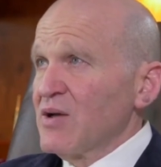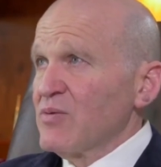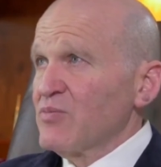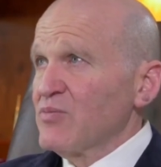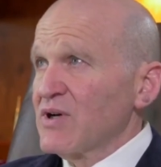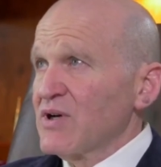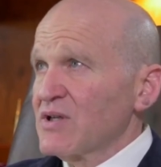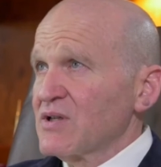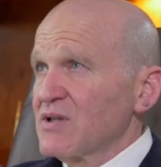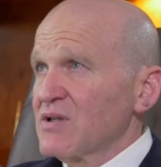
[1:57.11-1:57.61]

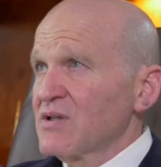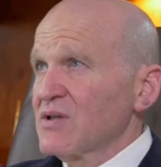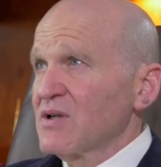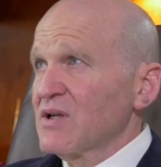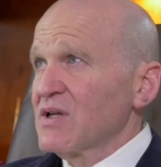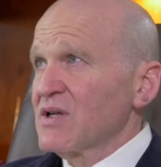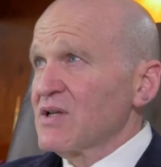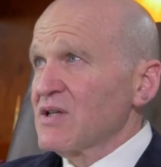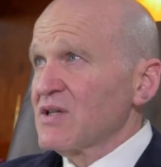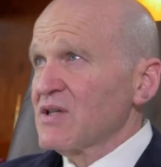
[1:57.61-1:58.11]
But
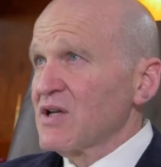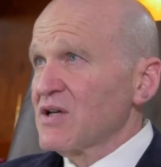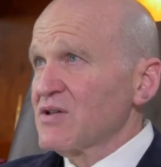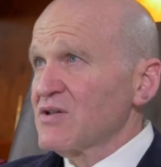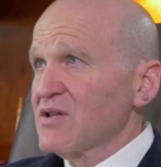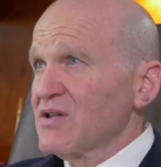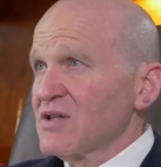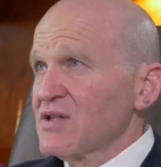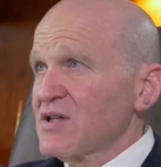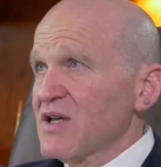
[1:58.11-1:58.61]
the
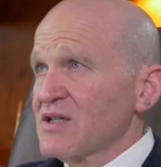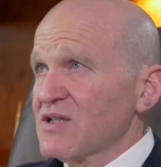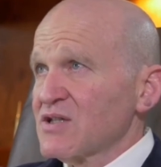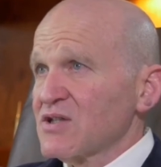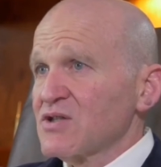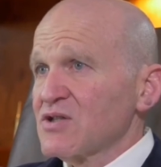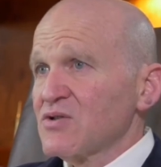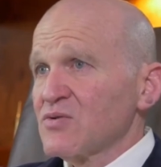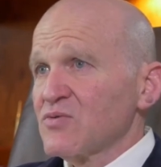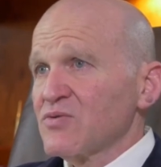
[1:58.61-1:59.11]
other thing has
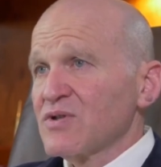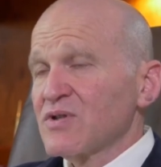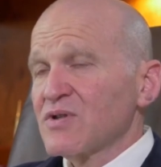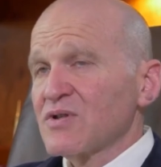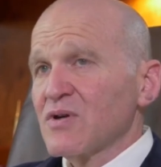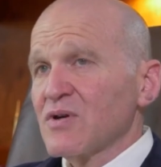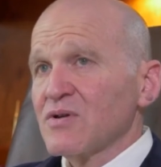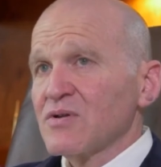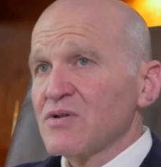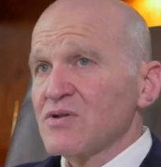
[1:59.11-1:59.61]
to do with
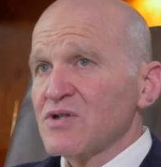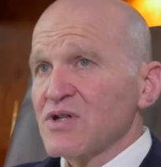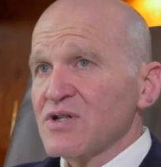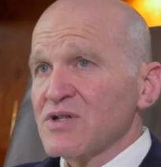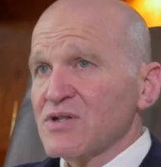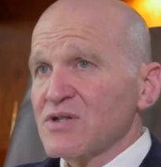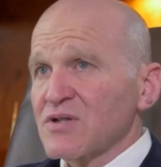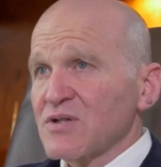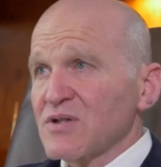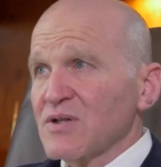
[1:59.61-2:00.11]

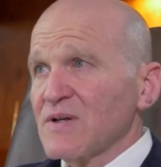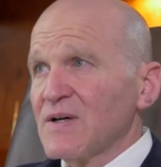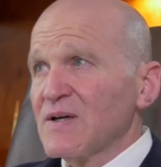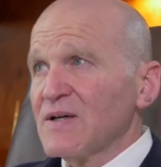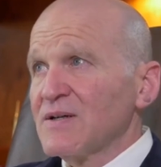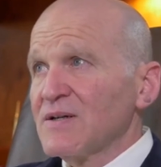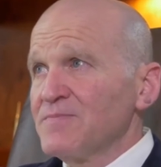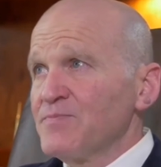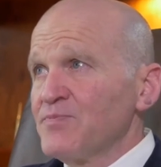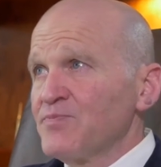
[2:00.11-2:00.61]
just
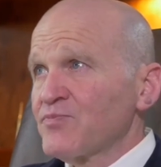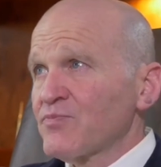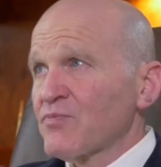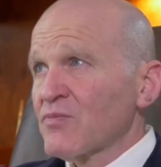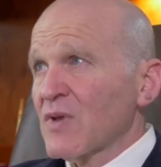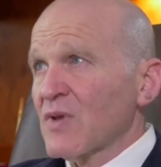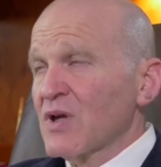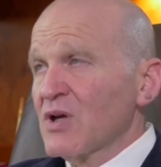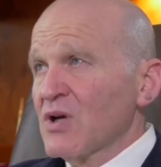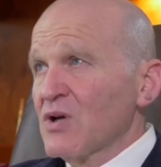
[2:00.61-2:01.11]

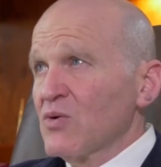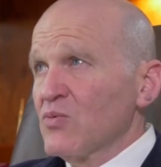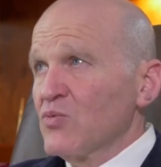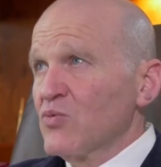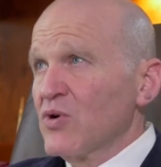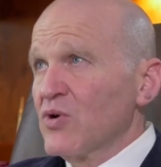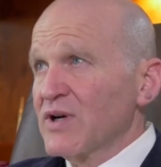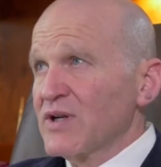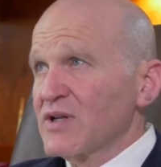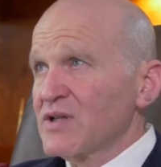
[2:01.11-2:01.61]

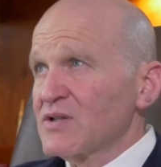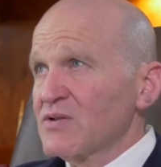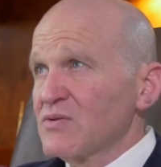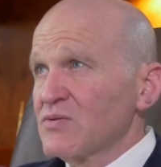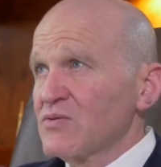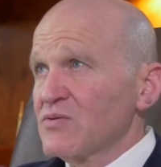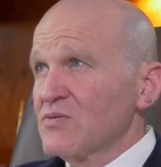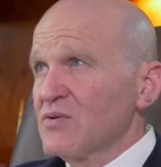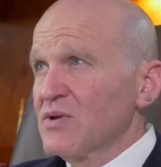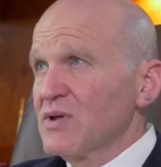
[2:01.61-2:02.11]
wanting
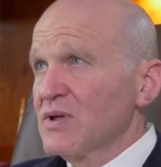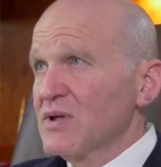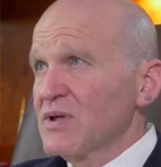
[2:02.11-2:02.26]
to